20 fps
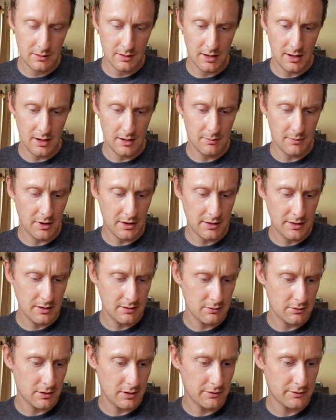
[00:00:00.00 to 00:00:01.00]
I think
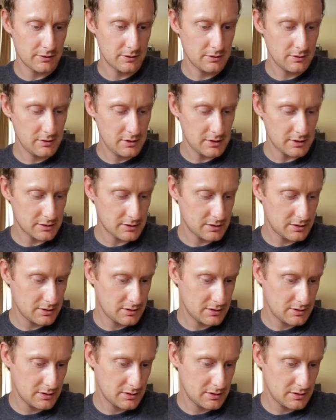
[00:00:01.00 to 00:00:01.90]
I'm going to have to do this.